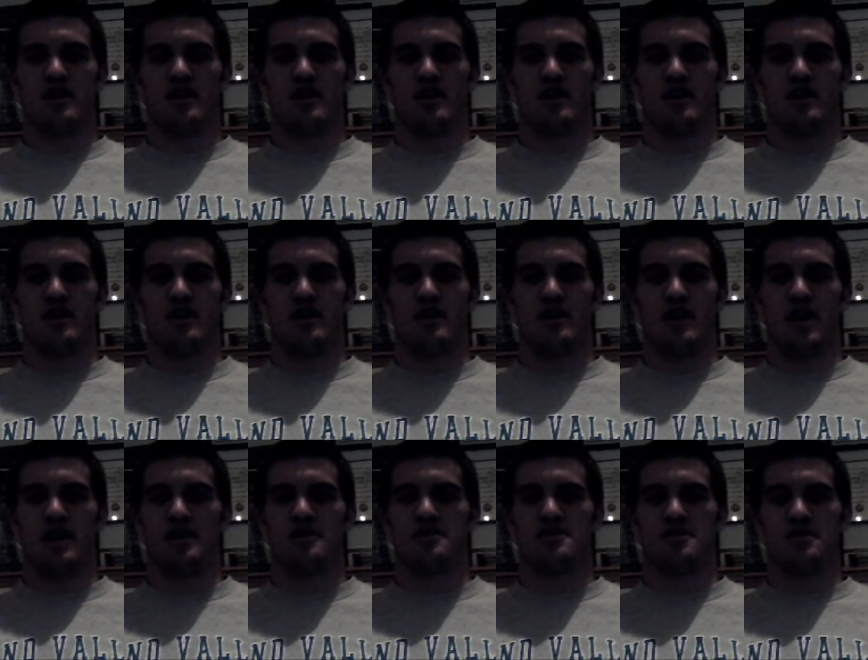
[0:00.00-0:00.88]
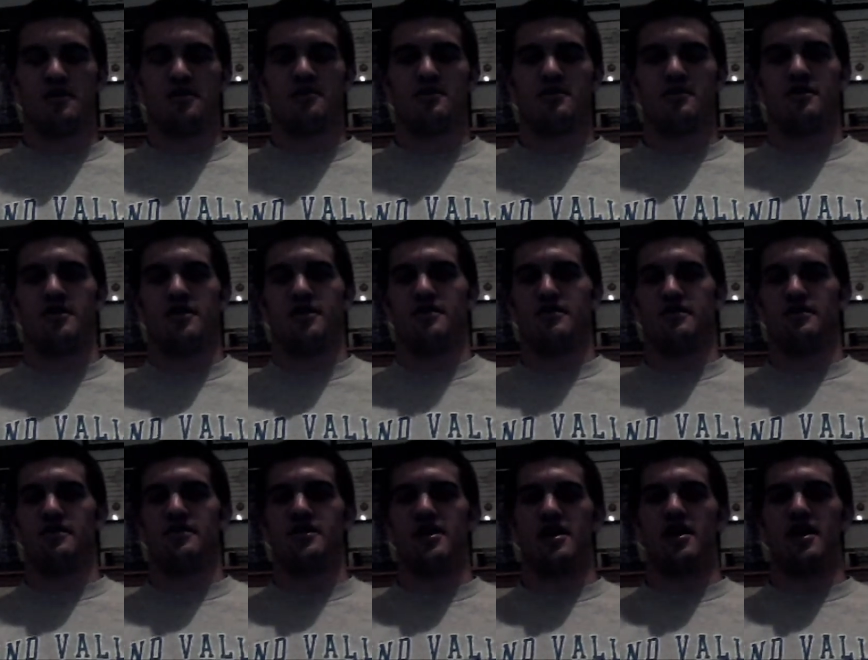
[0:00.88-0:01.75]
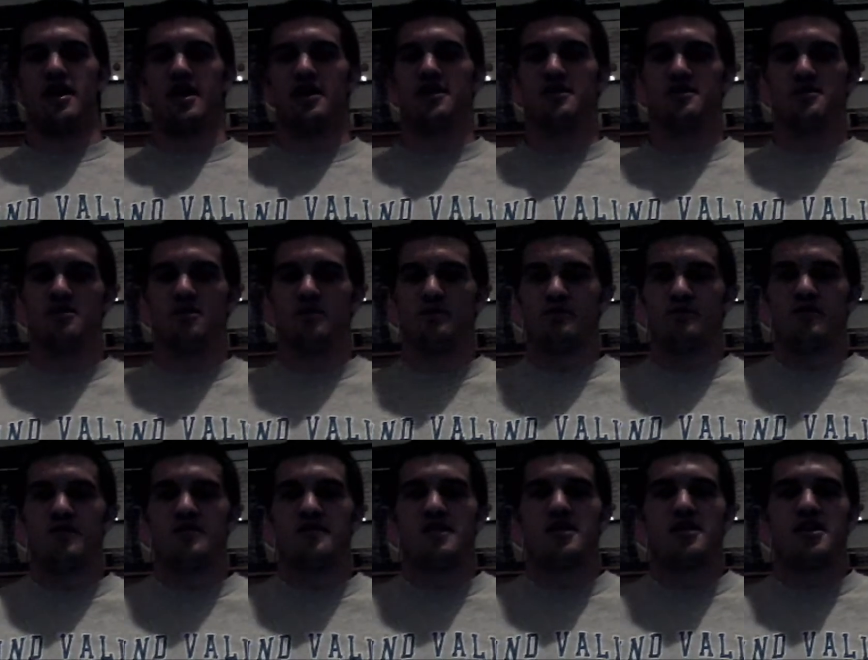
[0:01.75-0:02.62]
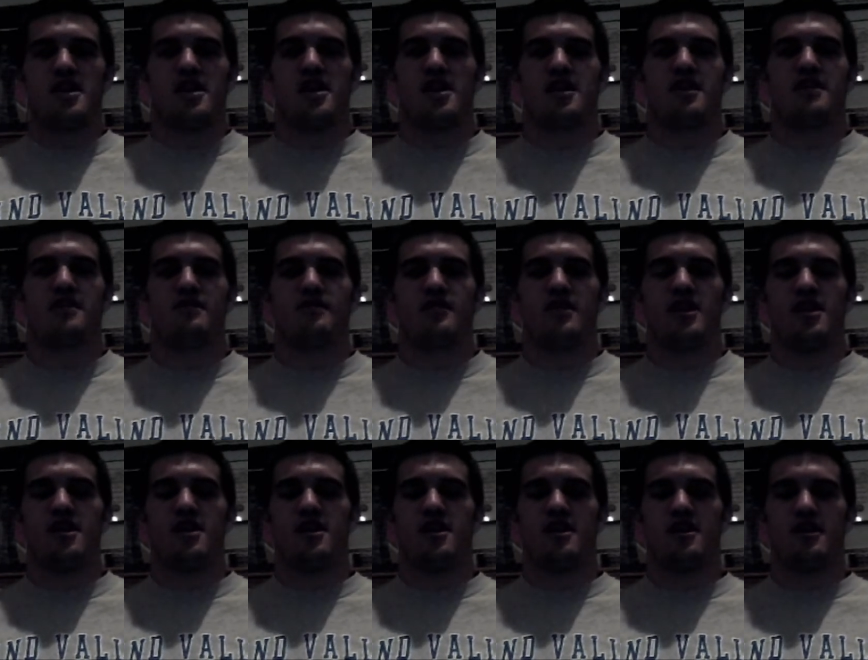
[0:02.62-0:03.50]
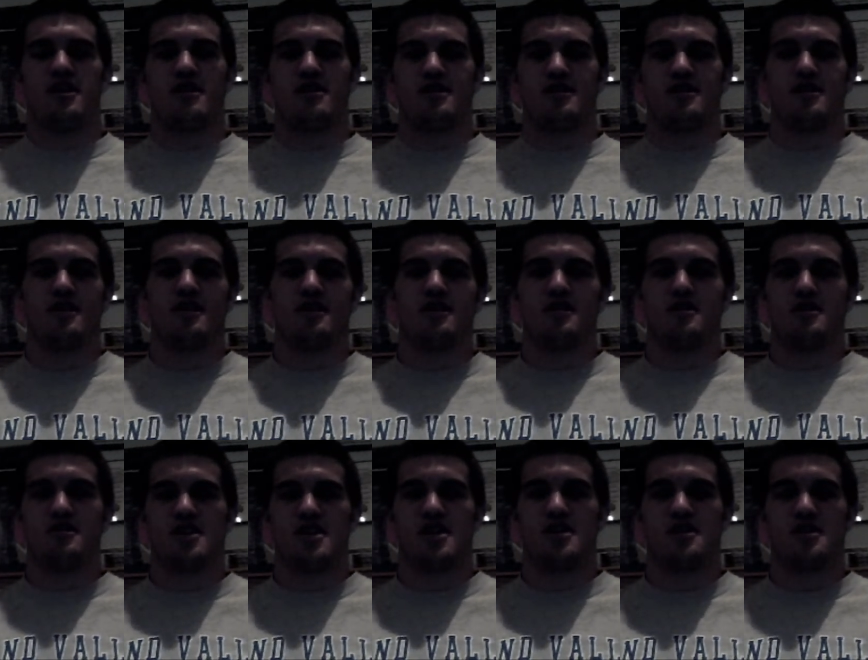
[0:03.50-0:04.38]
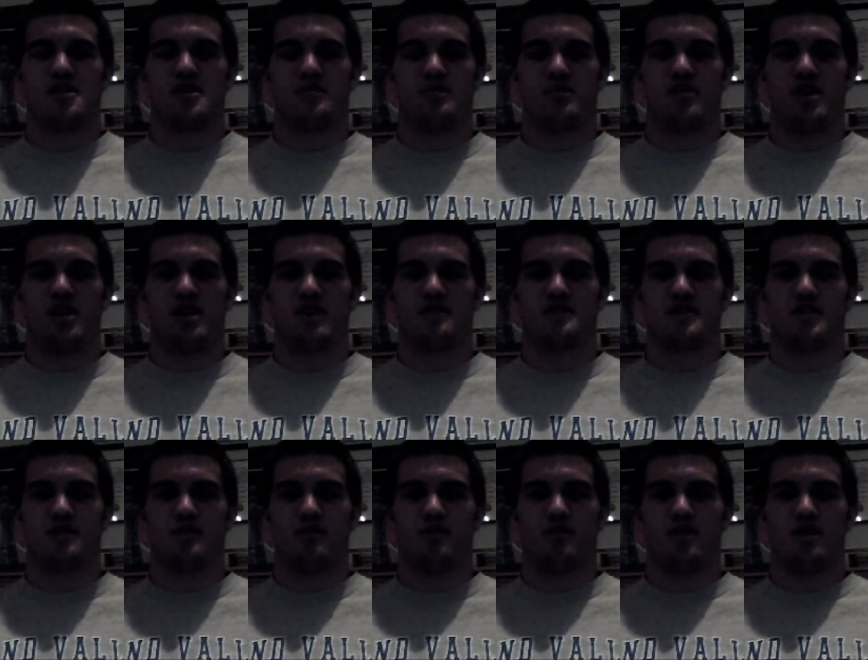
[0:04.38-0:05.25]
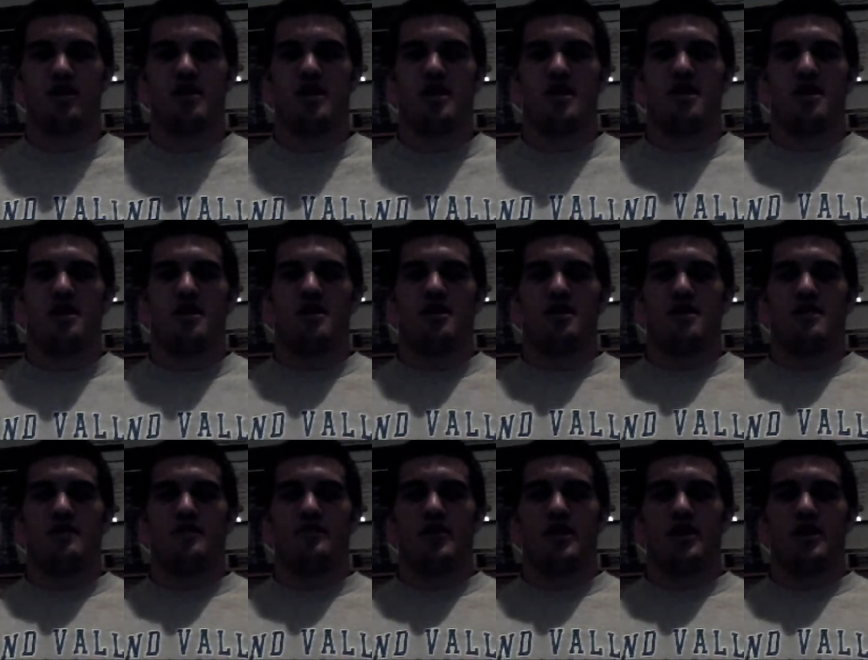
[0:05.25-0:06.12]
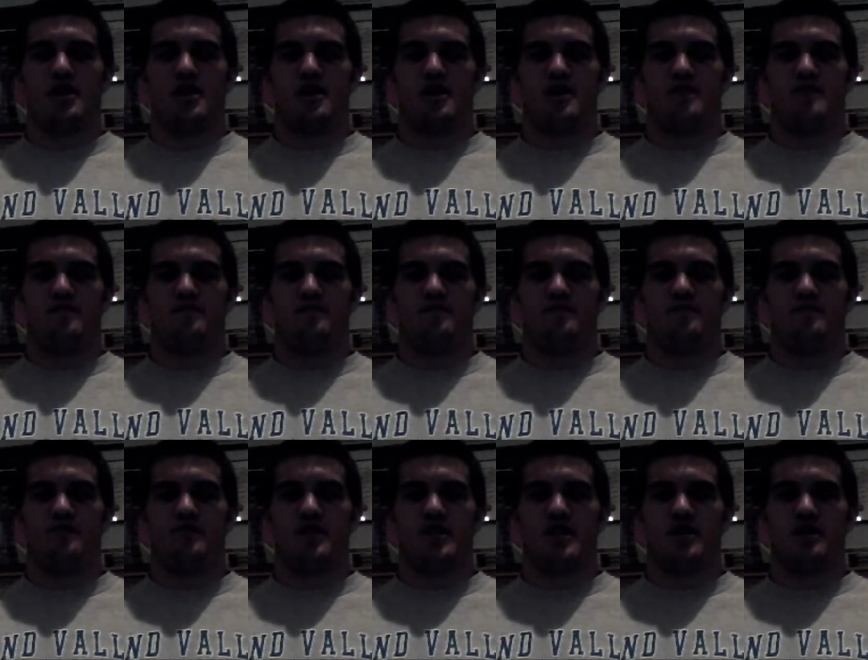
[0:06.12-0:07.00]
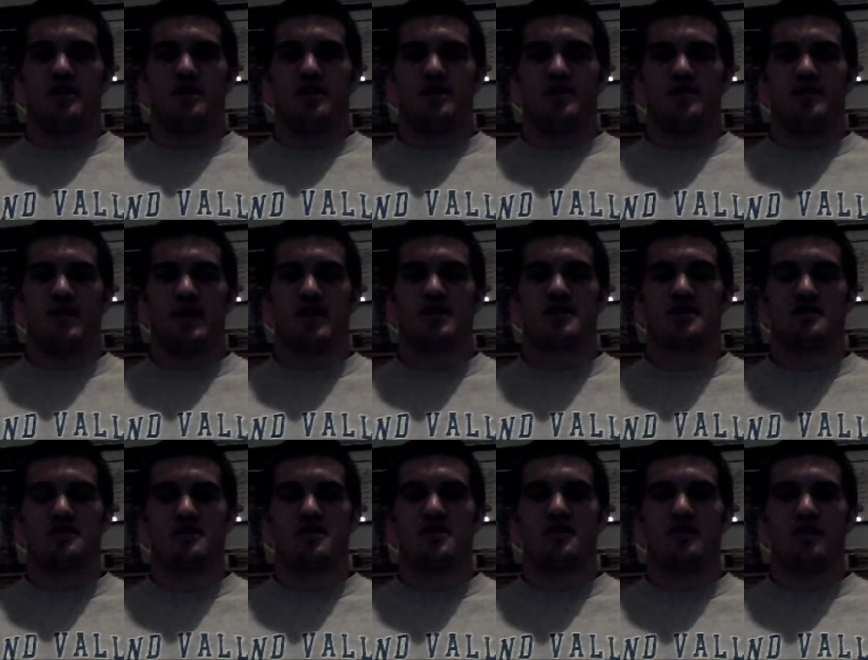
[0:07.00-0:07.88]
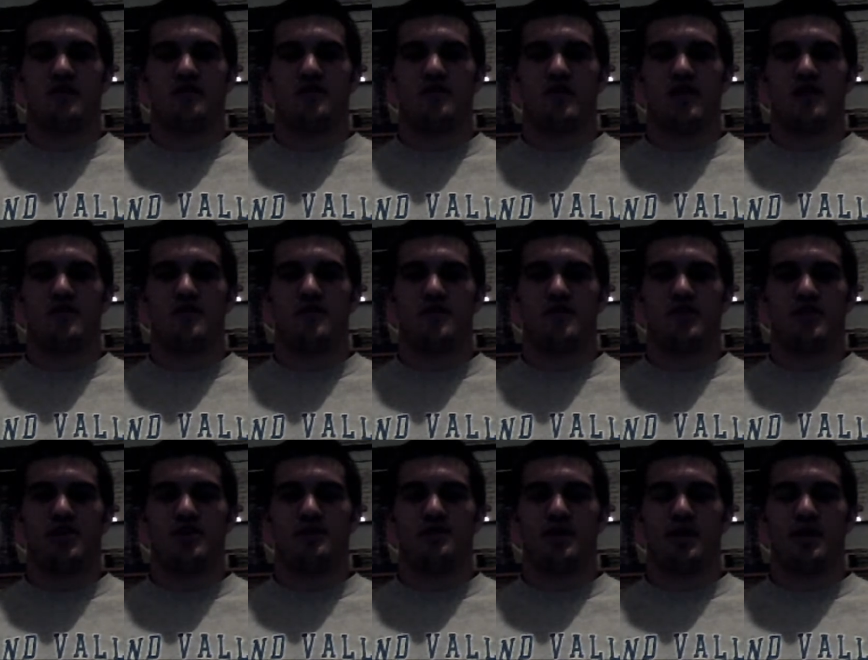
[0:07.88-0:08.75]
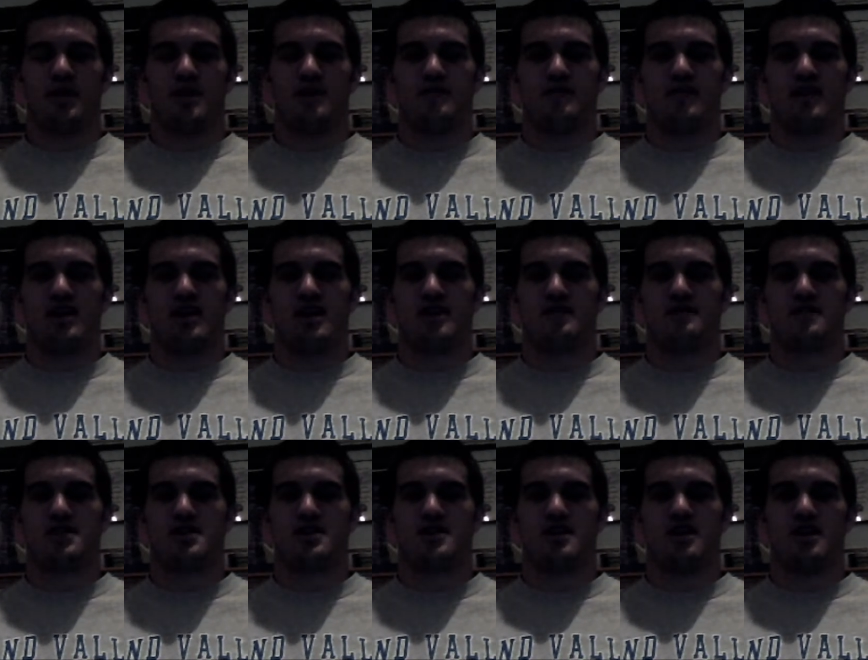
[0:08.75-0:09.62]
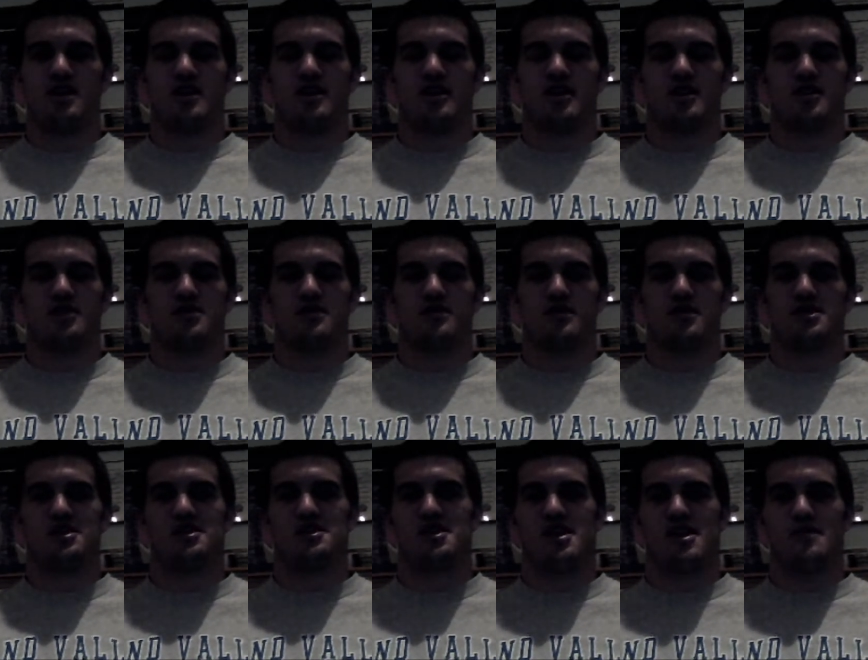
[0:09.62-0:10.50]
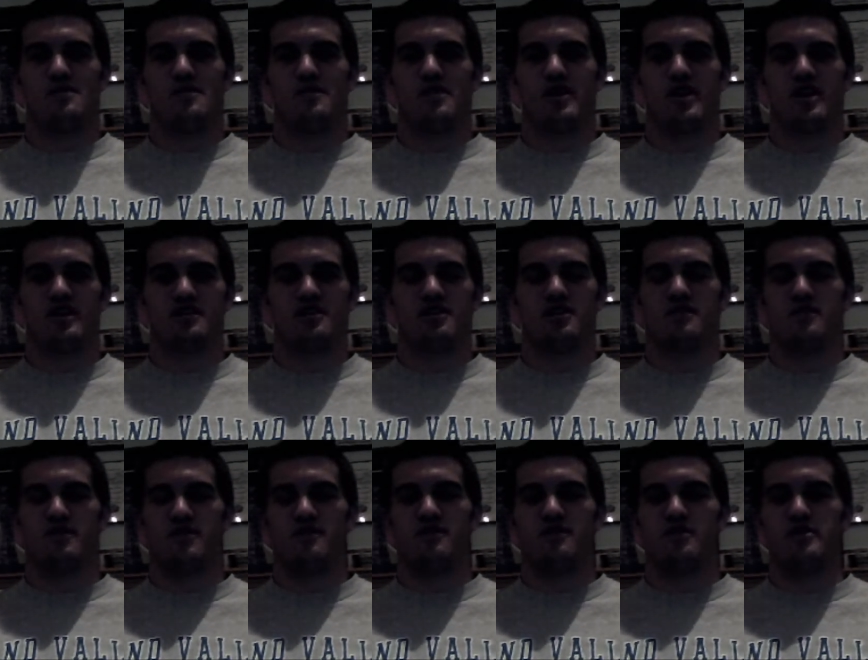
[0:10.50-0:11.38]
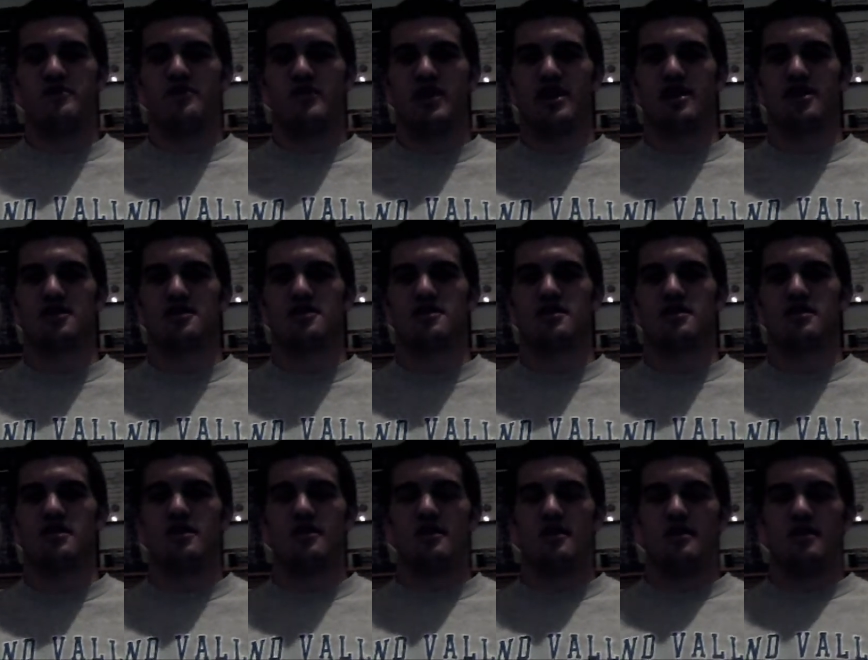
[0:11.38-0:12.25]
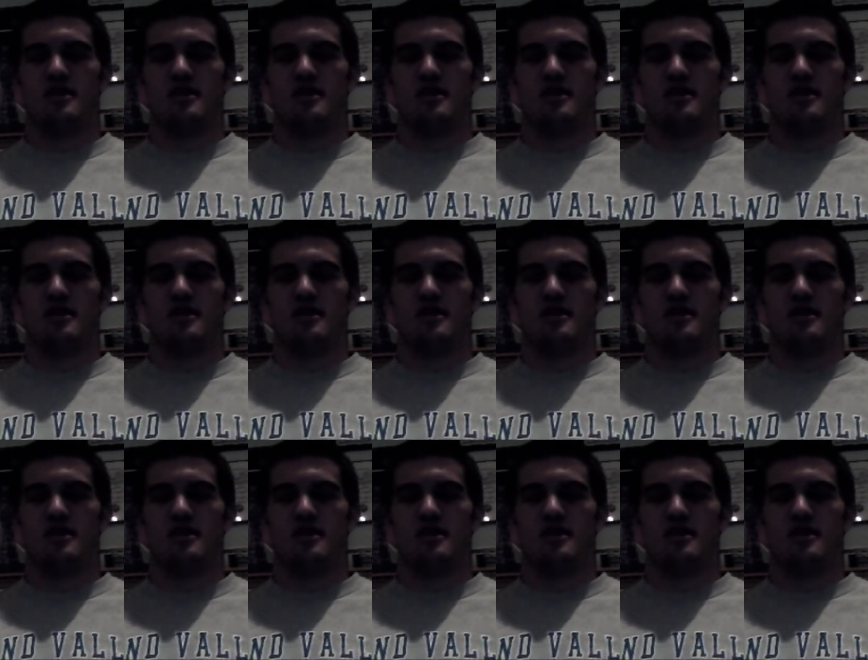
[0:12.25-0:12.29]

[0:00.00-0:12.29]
I don't know. I don't believe that they have a chance at the playoffs anymore, but the Bucks are certainly fighting for their playoff lives. This one's in Tampa Bay, so I'm going with the Bucks.